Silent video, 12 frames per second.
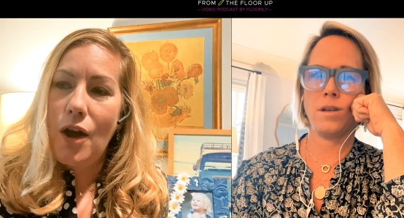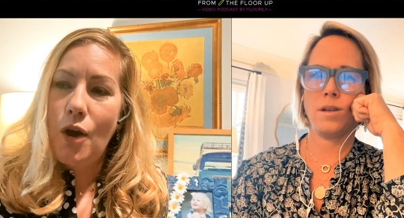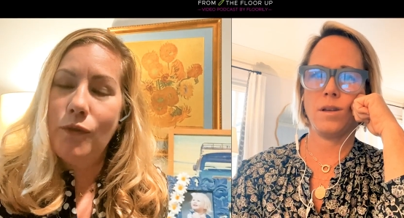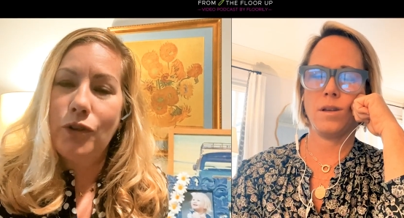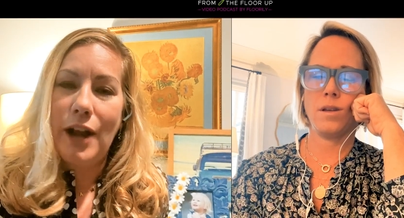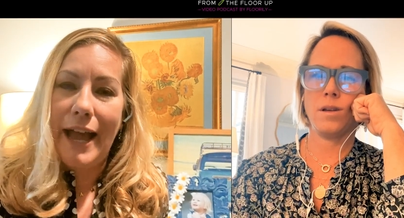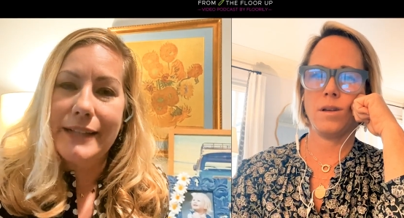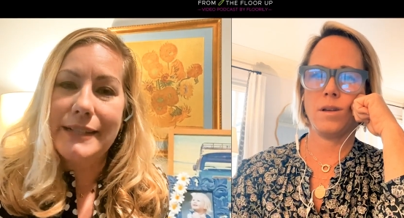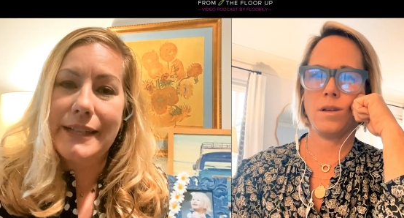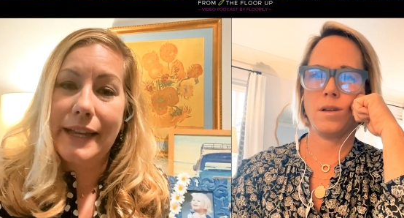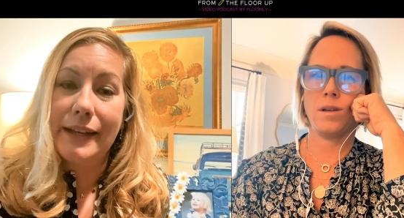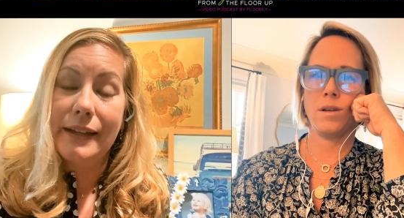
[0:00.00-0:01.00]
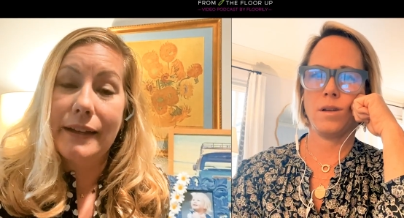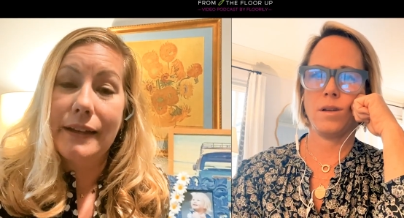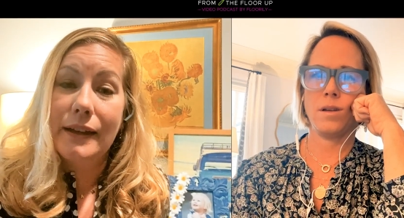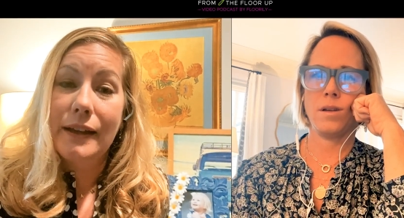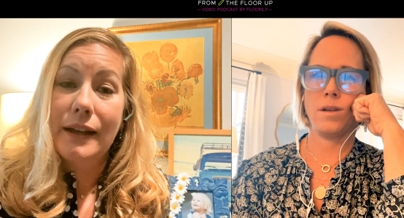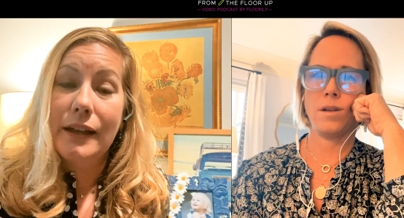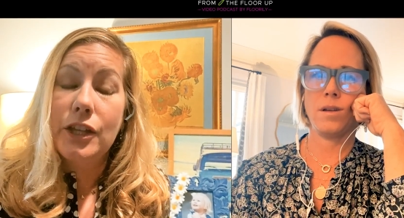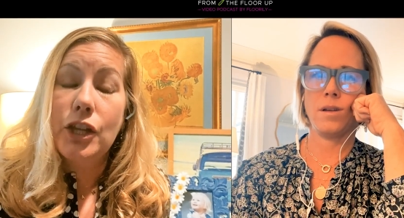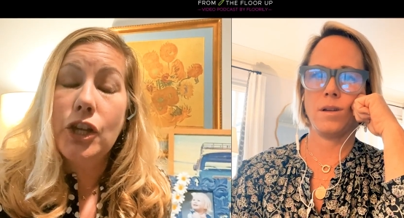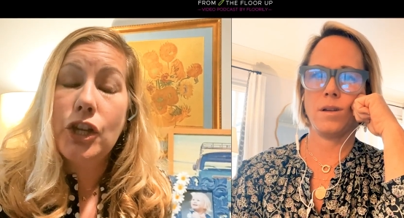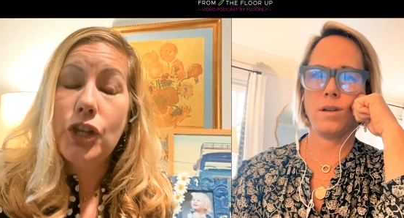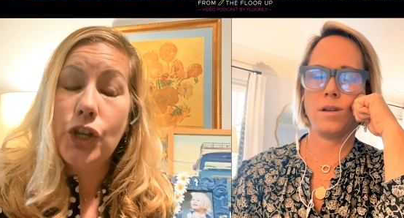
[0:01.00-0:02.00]
Speaker 1: over asking
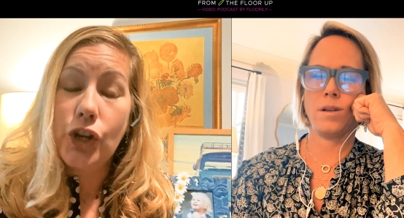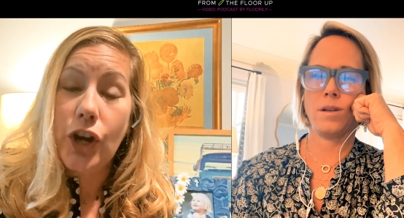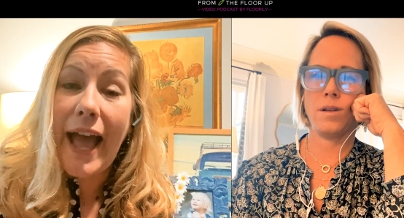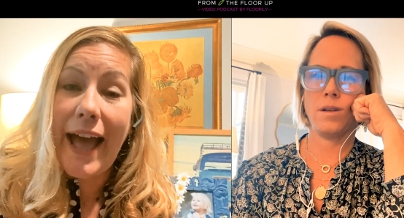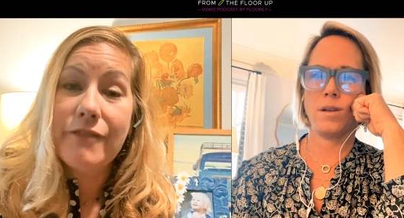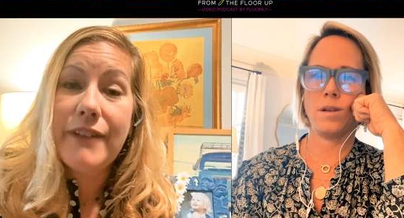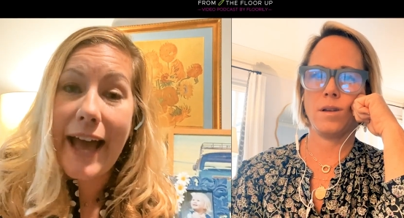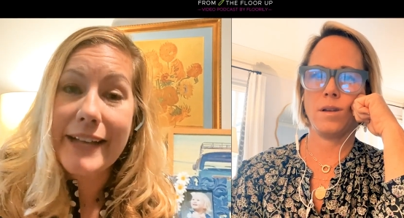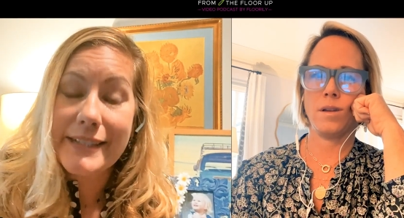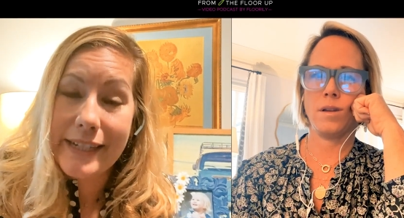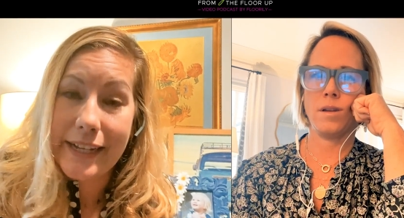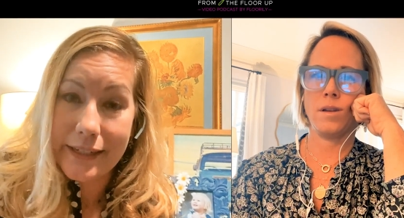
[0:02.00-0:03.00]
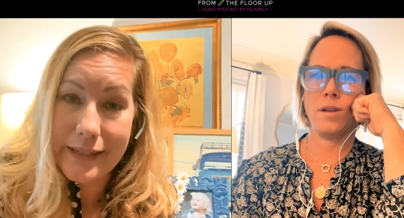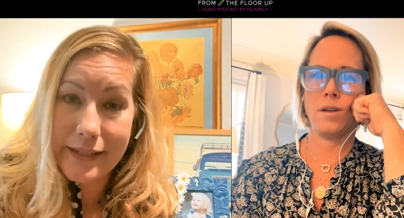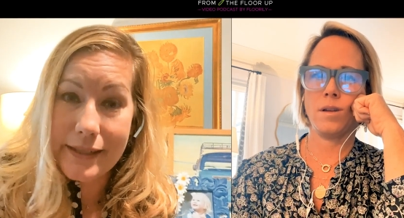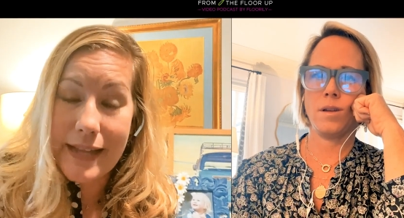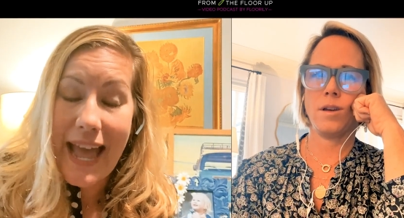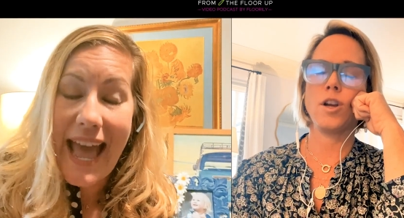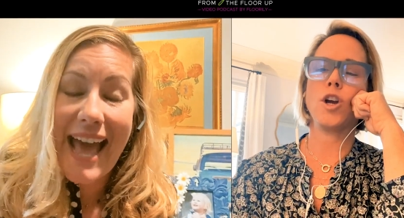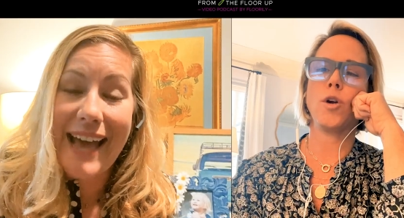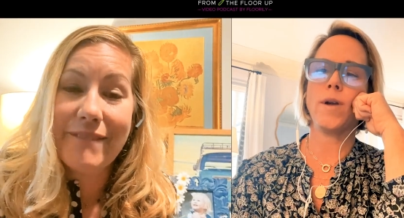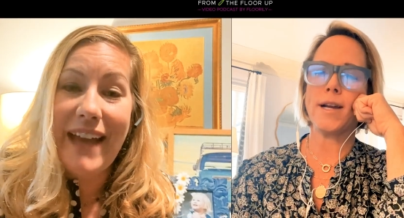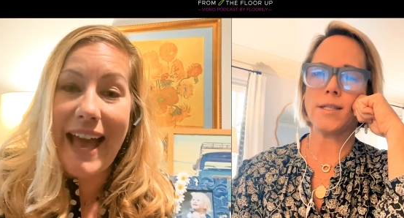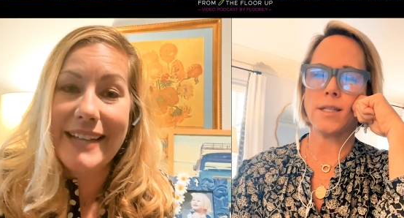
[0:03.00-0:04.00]
your half-assedness,
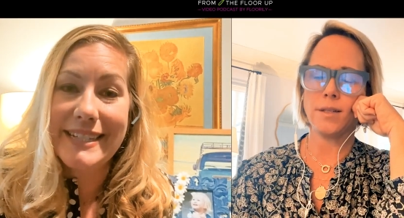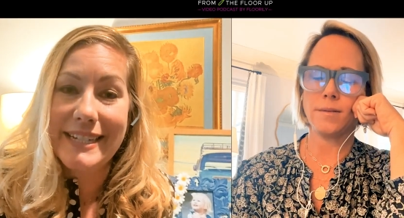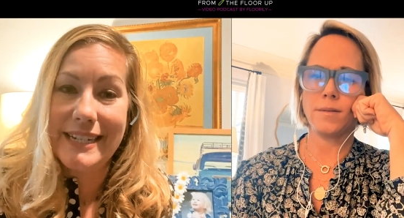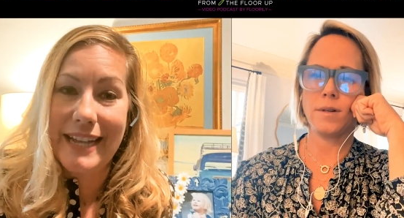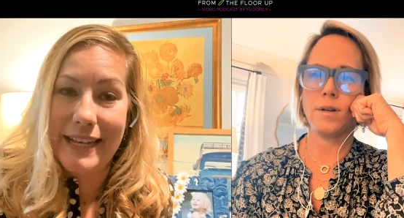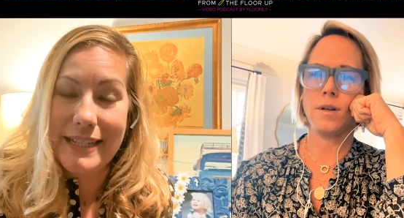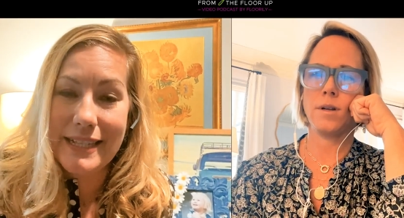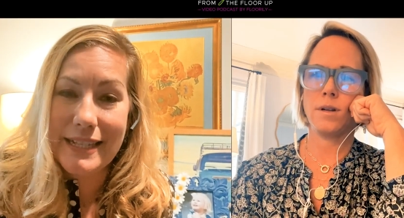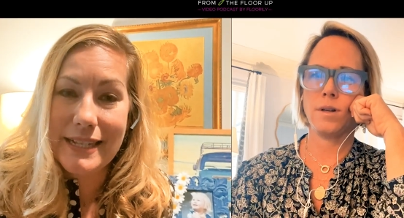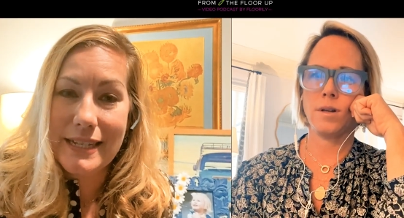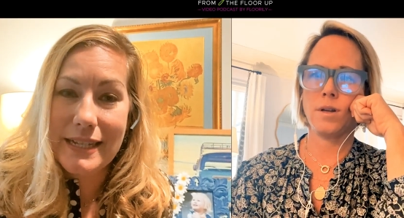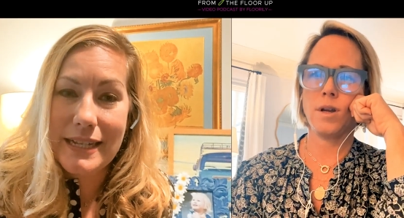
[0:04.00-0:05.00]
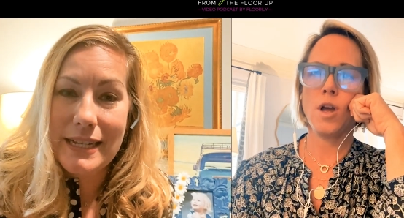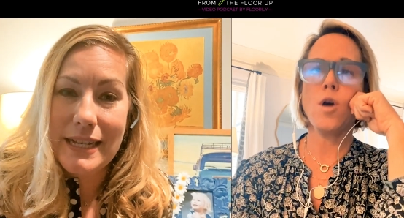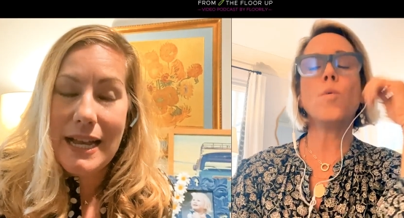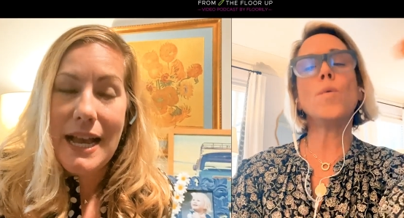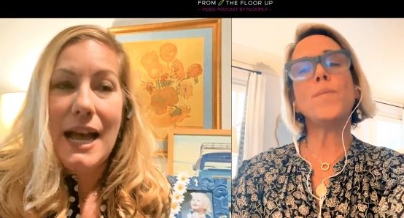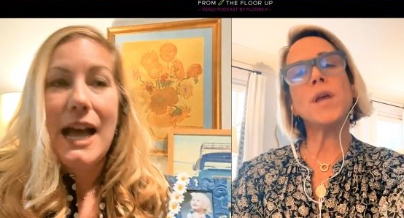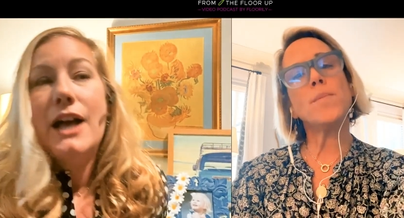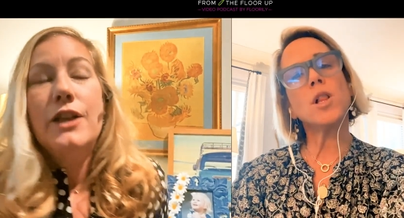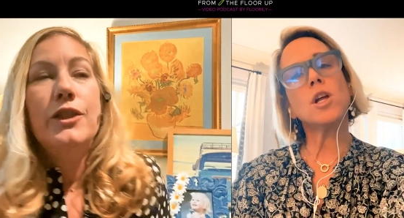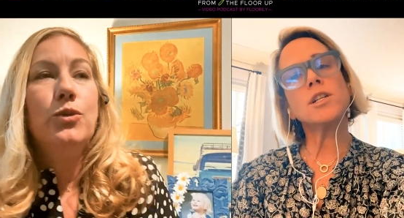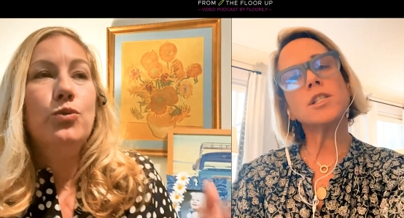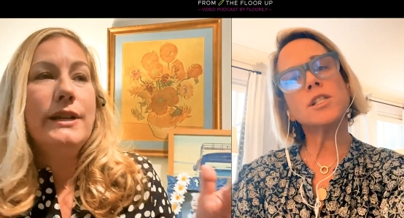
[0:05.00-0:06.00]
right. half-assedness.
Speaker 2: Well, people
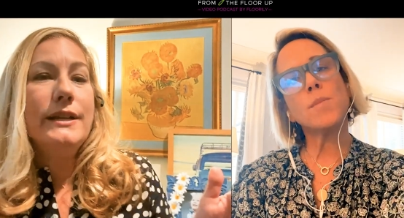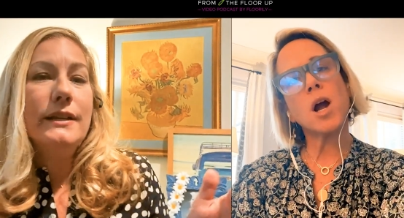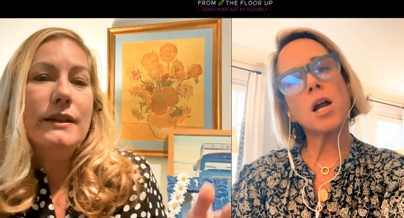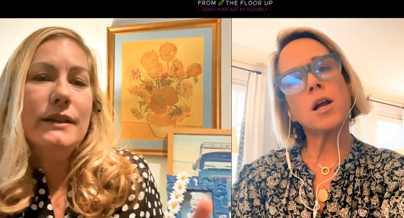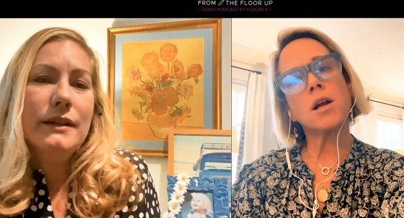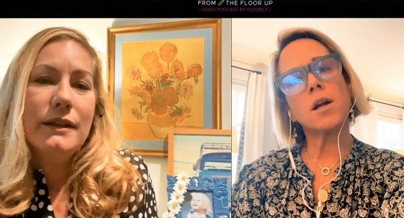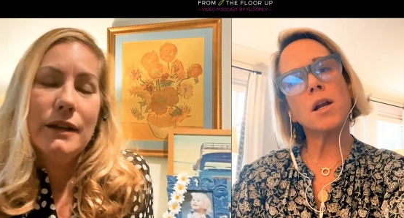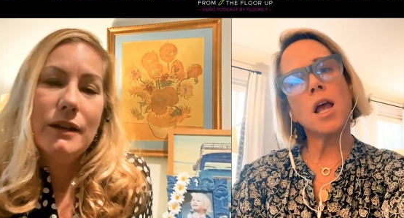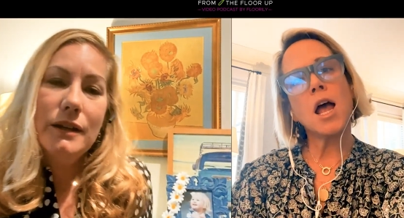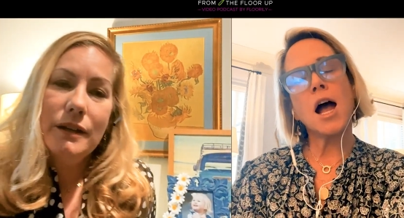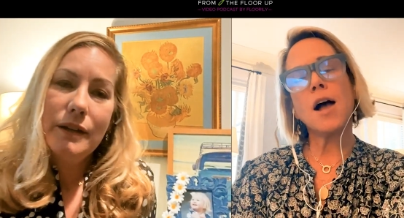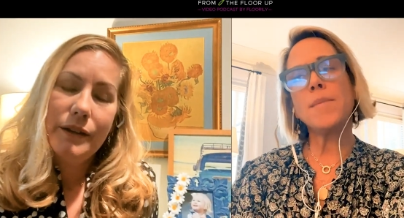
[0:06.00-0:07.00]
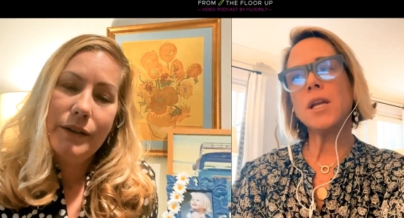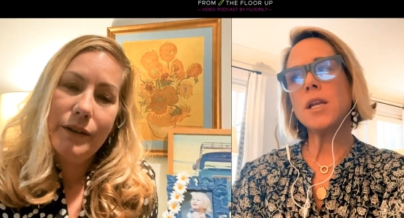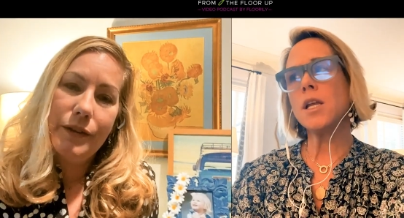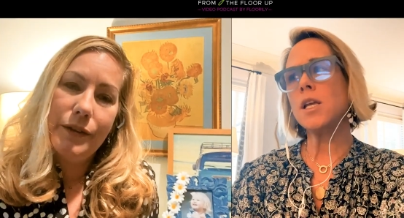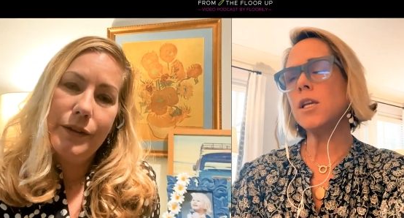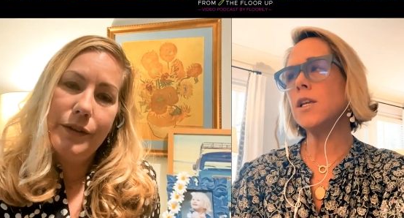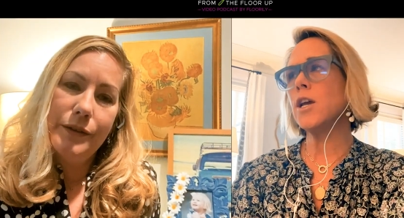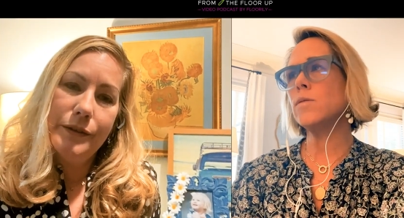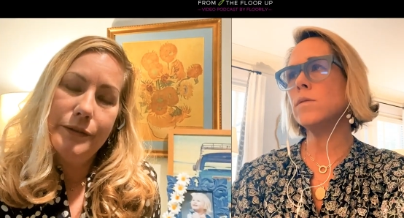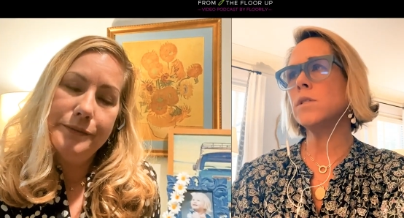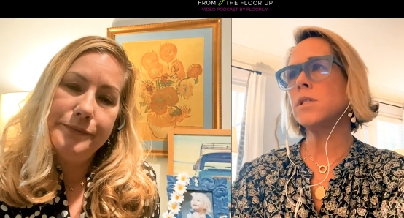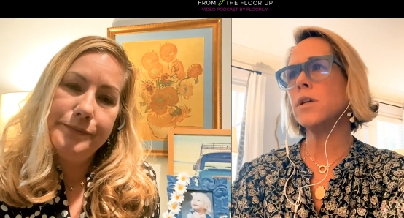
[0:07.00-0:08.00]
are smart. Re- I mean, you know,
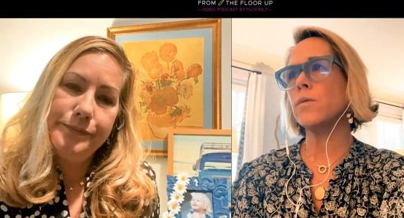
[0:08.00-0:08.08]
Z-